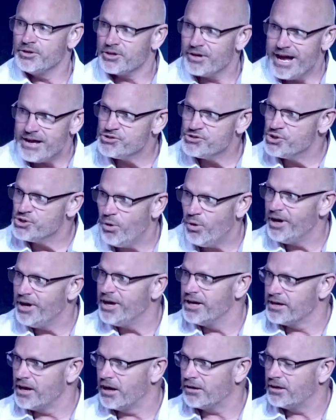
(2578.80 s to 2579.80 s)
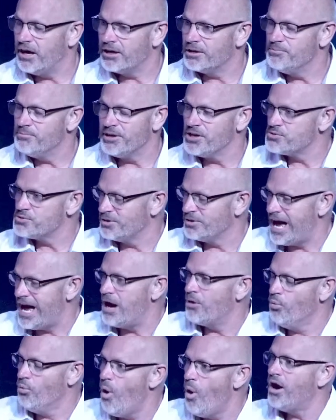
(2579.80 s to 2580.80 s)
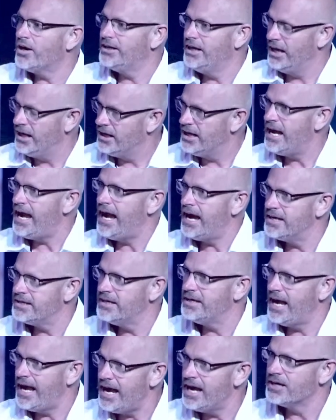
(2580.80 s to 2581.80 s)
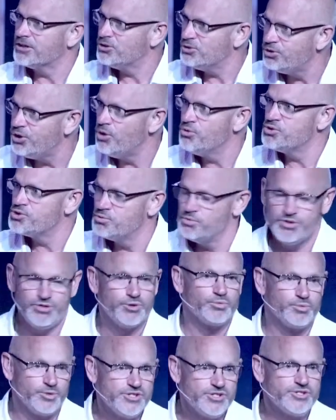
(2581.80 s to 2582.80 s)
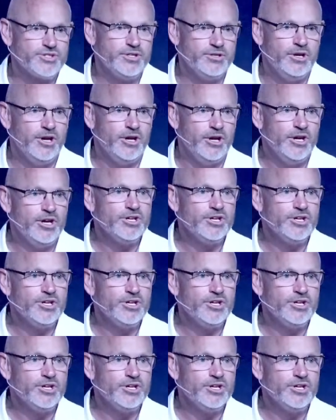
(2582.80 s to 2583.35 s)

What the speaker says: We don't have joy in our heart because we're not walking hand in hand close with the risen